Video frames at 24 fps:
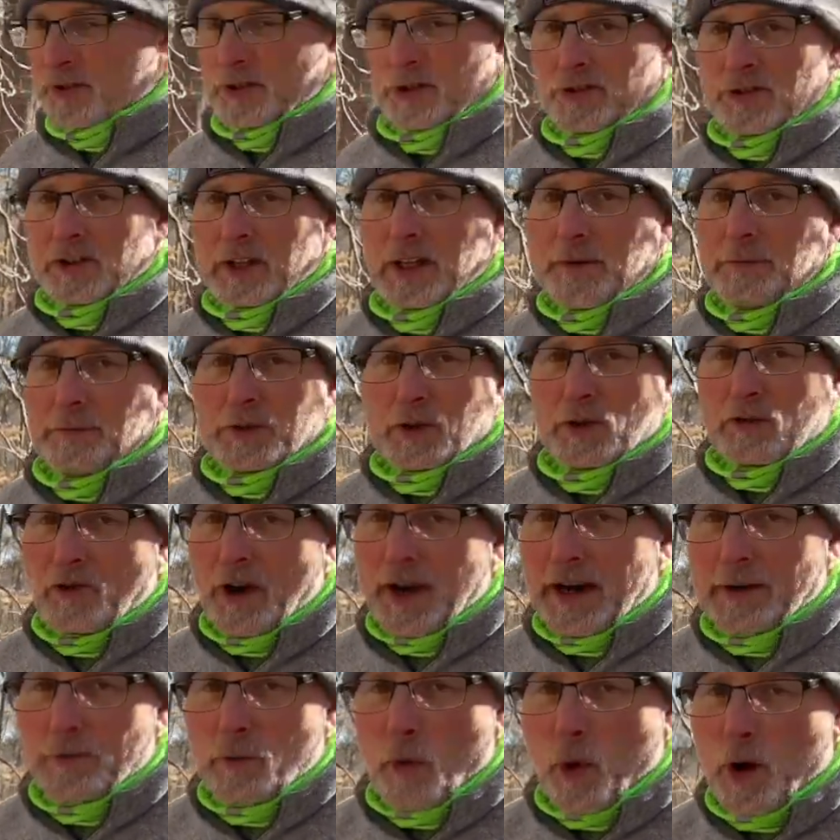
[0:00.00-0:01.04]
just keeps the
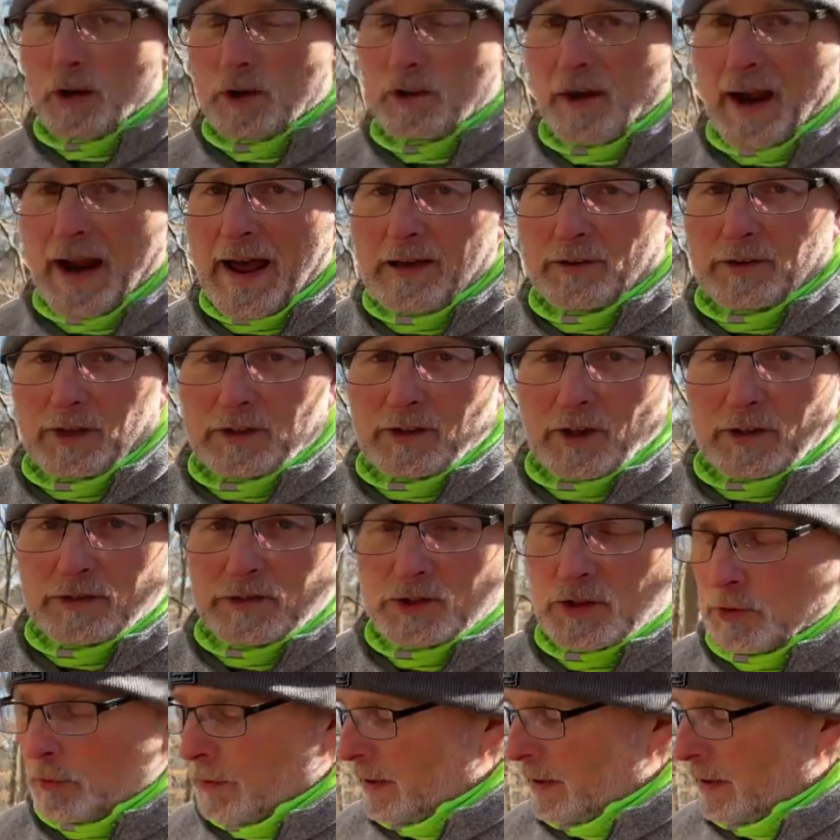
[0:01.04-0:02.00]
rainwater out. It doesn't do